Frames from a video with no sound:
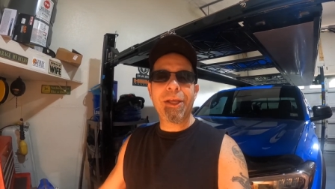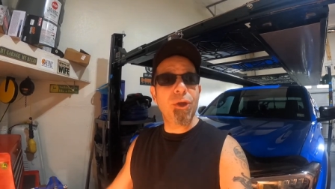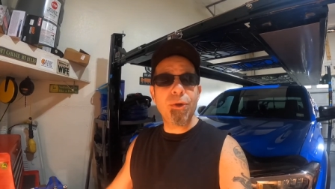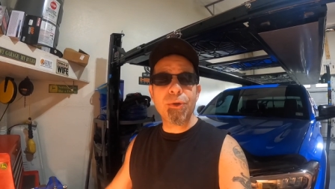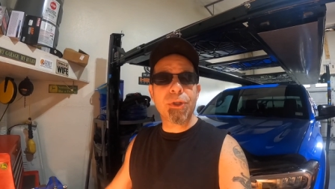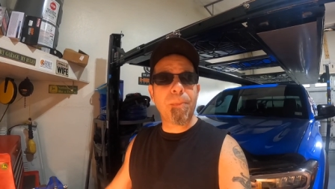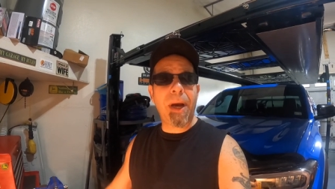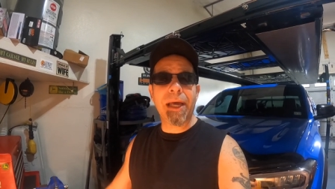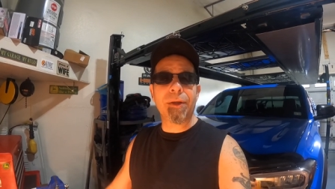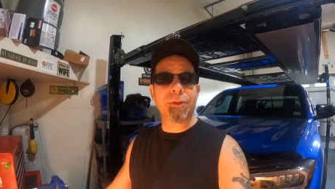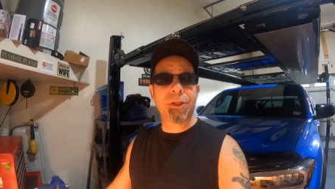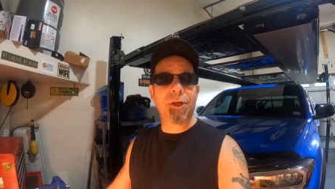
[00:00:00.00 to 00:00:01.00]
Used
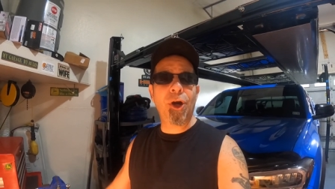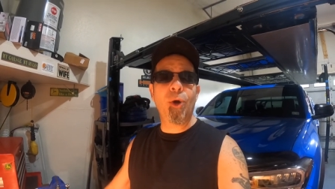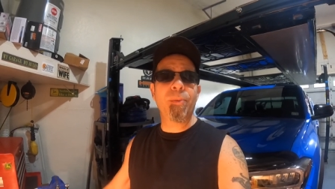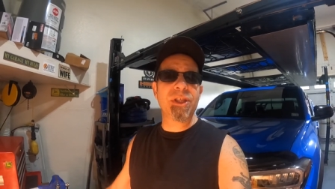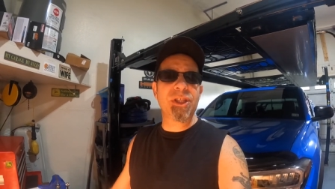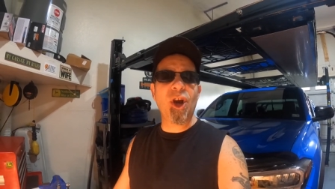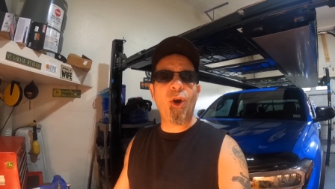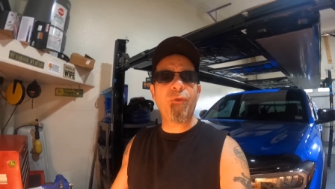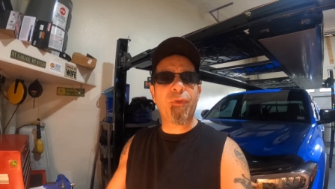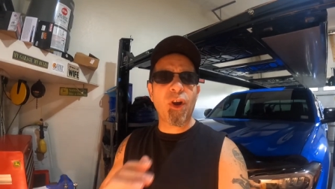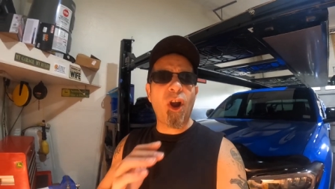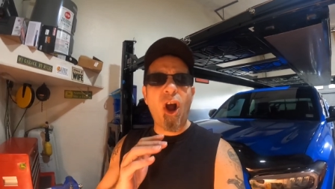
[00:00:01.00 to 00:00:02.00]
model Tacomas go
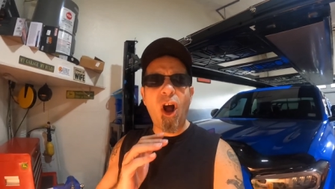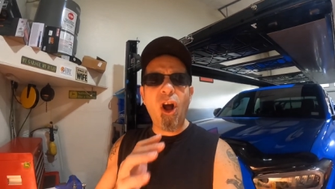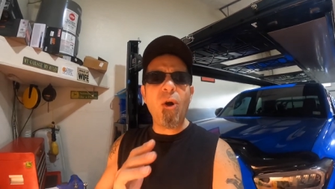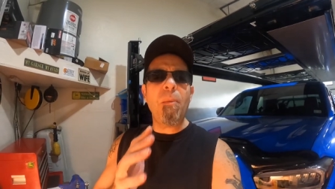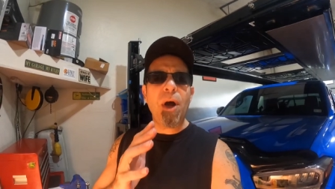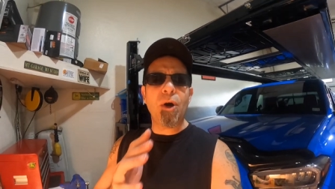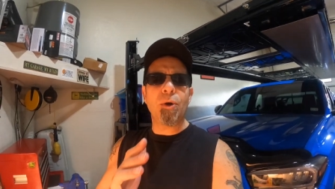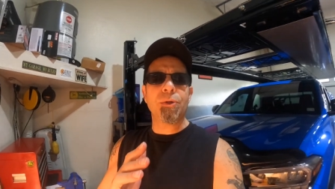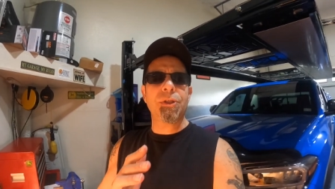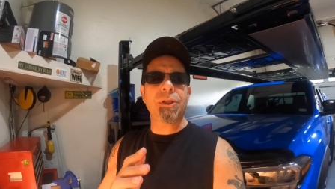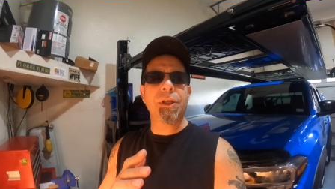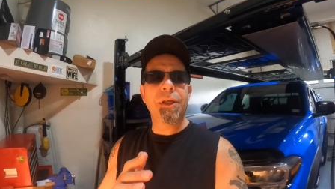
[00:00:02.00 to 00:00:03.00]
for
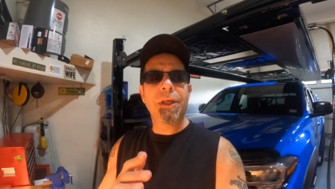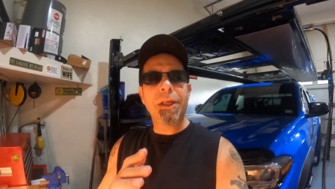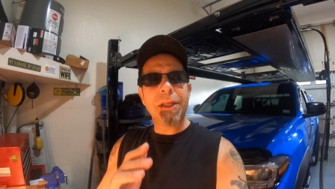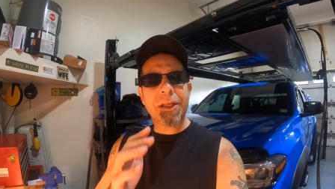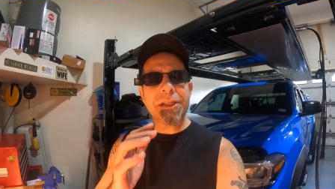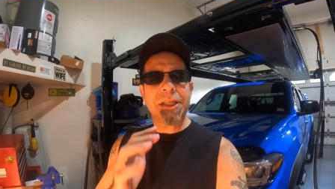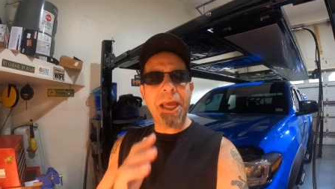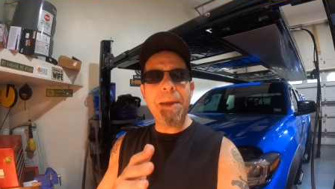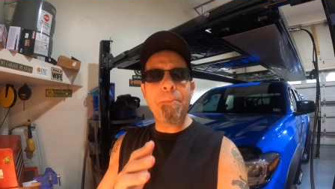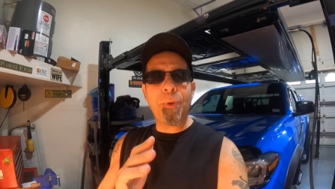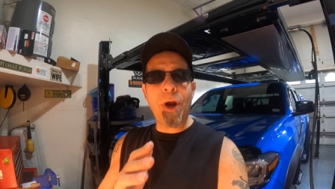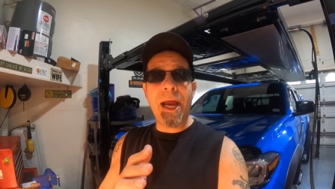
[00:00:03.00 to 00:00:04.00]
almost the
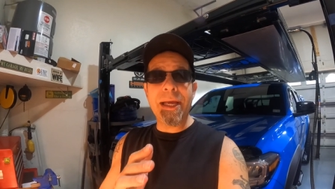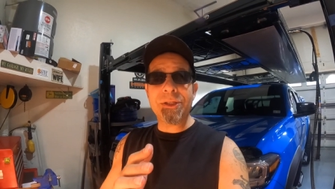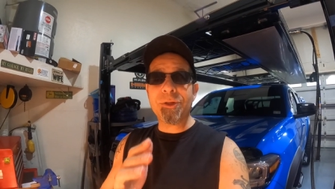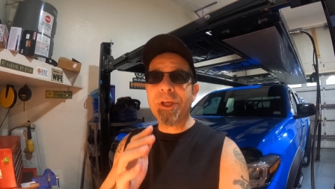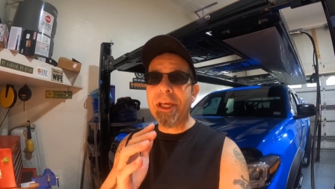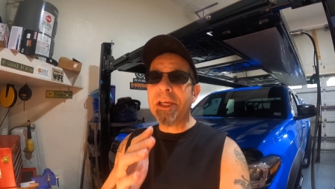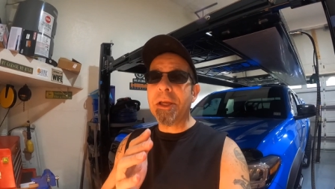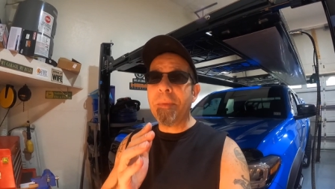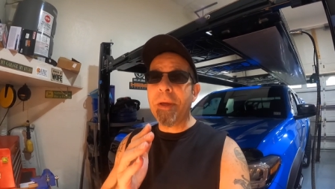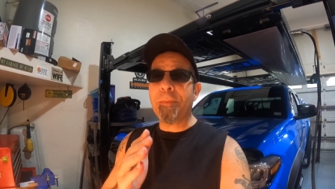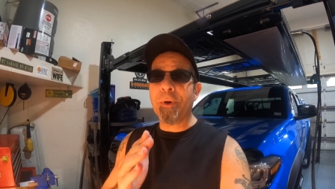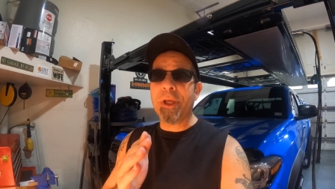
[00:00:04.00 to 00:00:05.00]
same price, or getting to
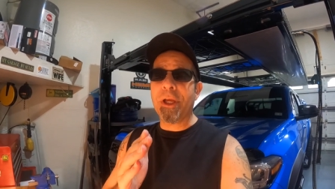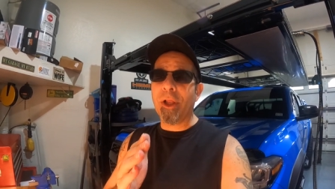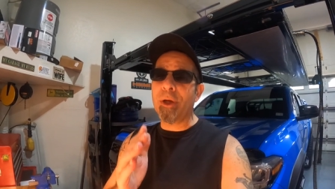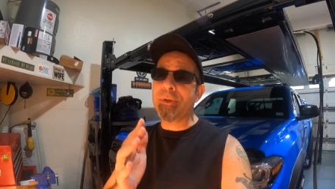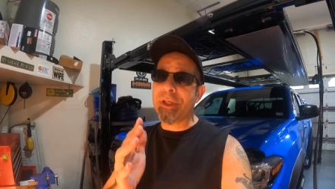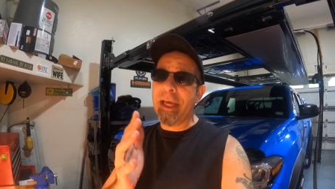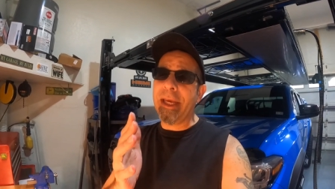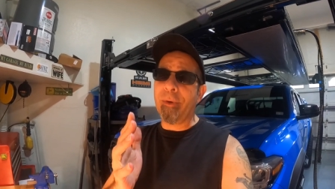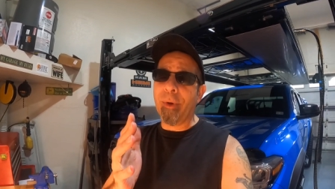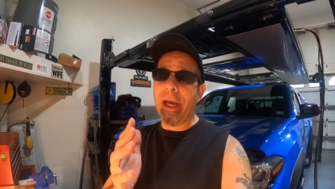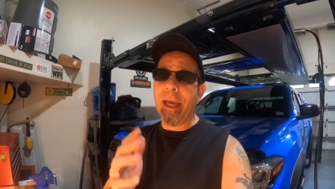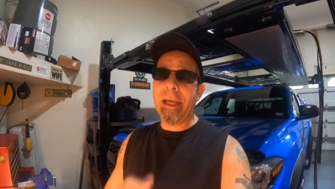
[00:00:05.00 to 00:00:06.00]
be pretty close
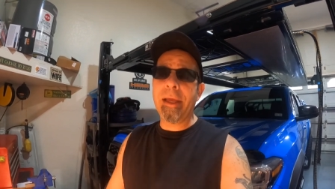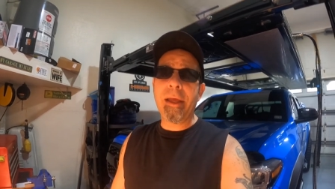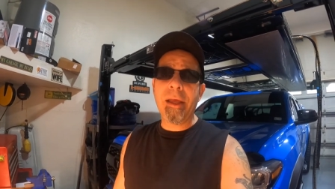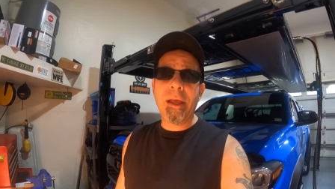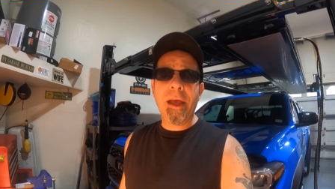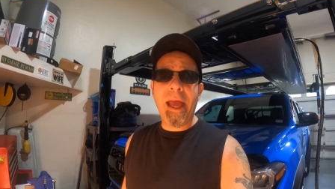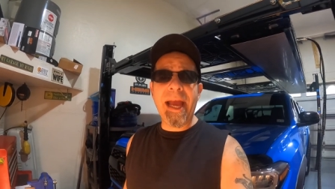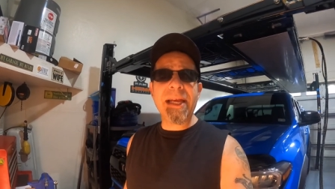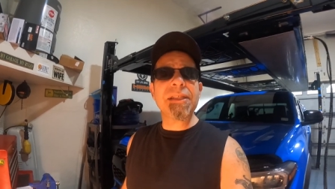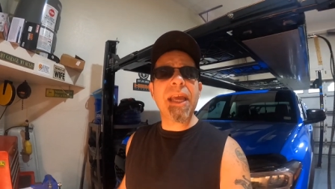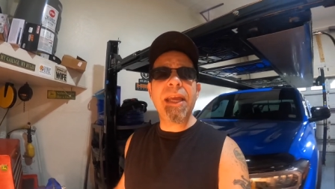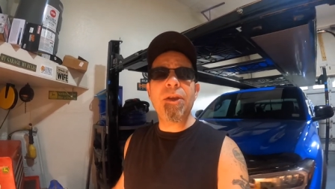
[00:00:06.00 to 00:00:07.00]
anyway,
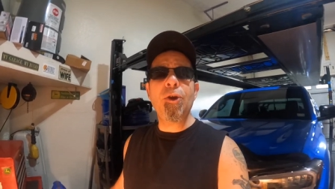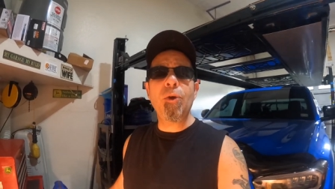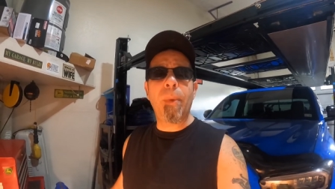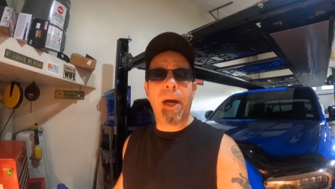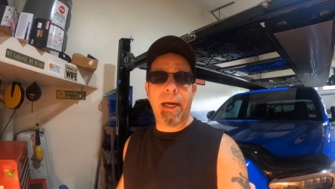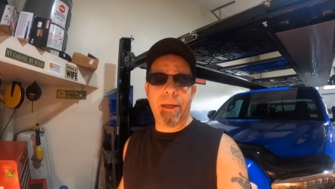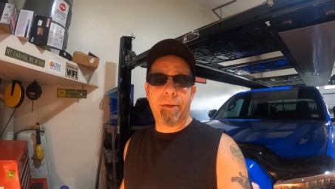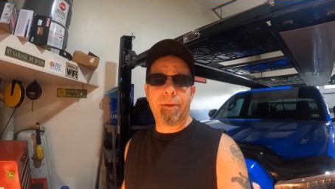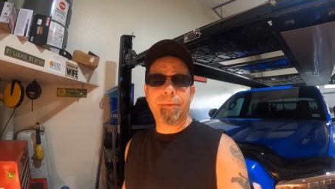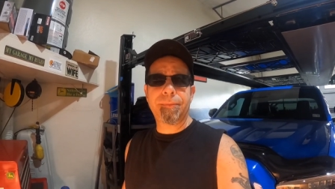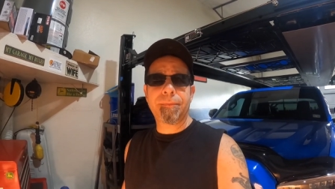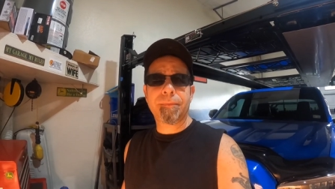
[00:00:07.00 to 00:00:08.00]
as a new model.